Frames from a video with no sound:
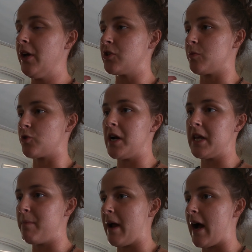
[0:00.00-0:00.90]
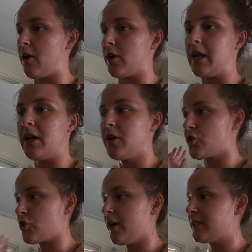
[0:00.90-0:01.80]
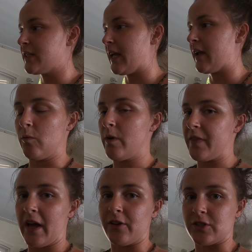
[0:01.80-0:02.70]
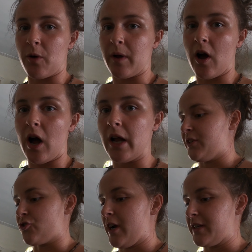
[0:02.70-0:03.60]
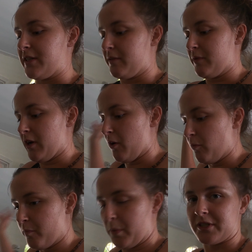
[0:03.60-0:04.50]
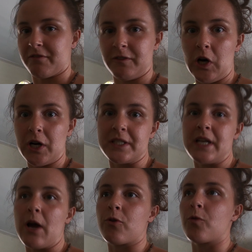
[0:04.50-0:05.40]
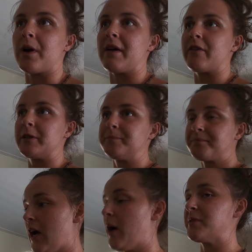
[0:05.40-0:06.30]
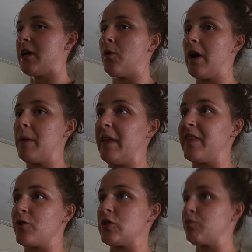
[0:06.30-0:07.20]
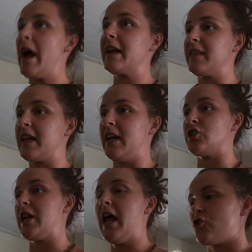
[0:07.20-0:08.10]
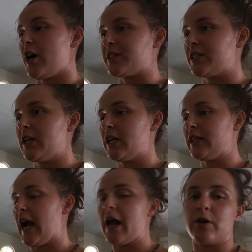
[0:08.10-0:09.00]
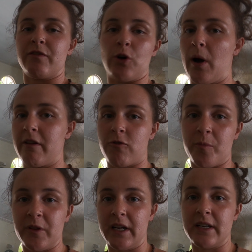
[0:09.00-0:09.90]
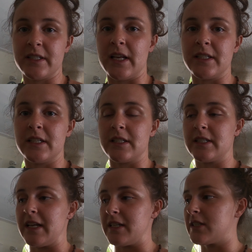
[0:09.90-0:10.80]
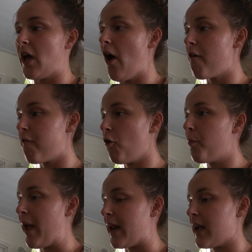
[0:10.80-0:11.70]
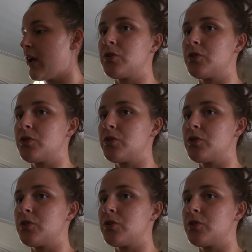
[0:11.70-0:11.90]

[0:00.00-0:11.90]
So I'm trying to keep my eye on it. Sean's like, what the hell's going on? He's trying to, put his floss down or whatever. Comes out and I'm like, there's a rat in the kitchen. Just, like, I don't even know how I formulated a sentence. Full panic.